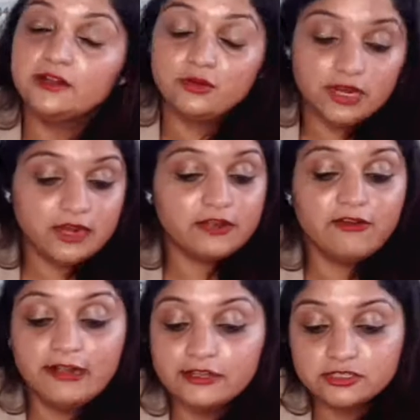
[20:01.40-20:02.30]
idea to take
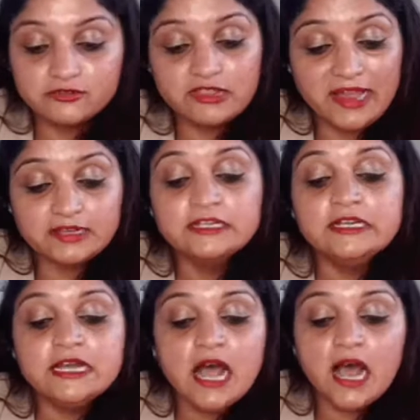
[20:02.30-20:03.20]
advantage of that.
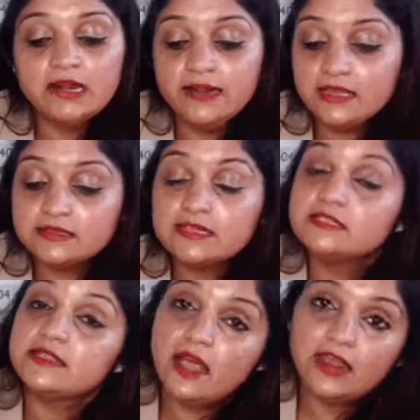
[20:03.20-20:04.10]
Next
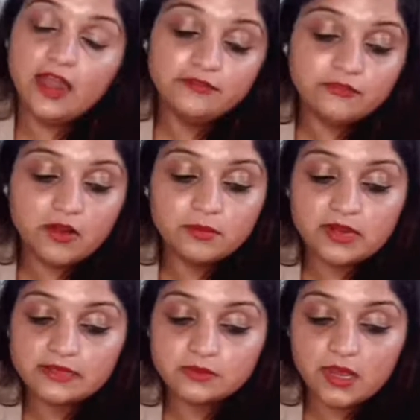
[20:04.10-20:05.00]
is again
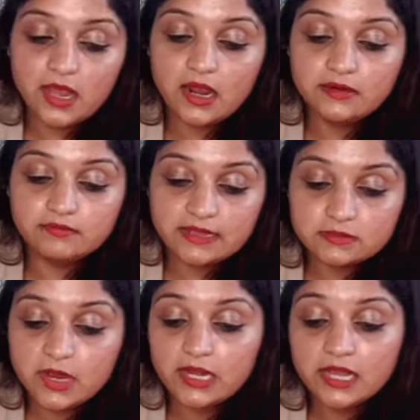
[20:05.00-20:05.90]
from
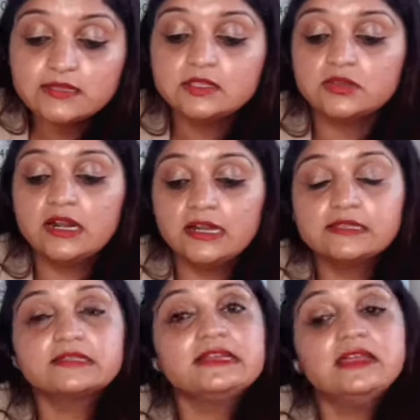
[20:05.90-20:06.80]
Tasmania. So the
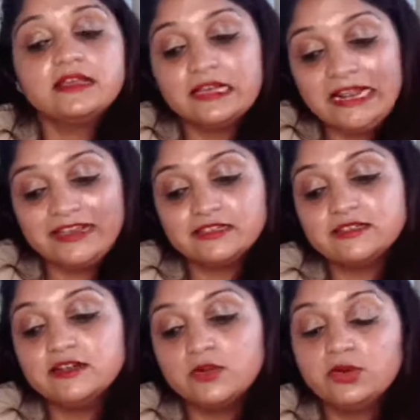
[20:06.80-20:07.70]
luxury
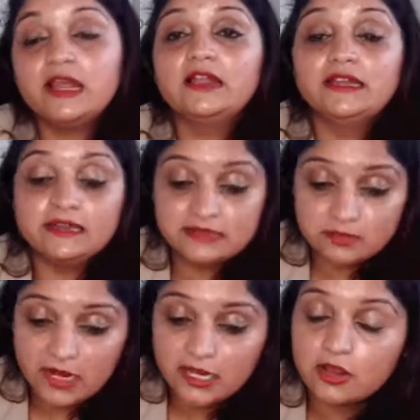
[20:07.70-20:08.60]
collection hotel in
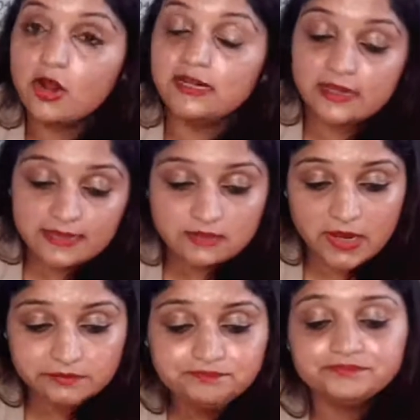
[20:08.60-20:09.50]
Tasmania called
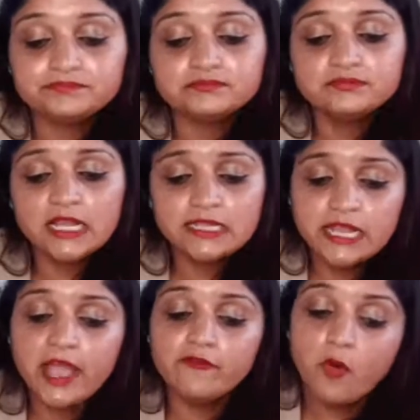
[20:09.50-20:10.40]
Tasman,
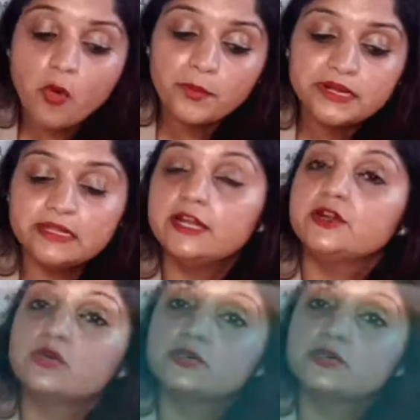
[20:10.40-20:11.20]
they have opened their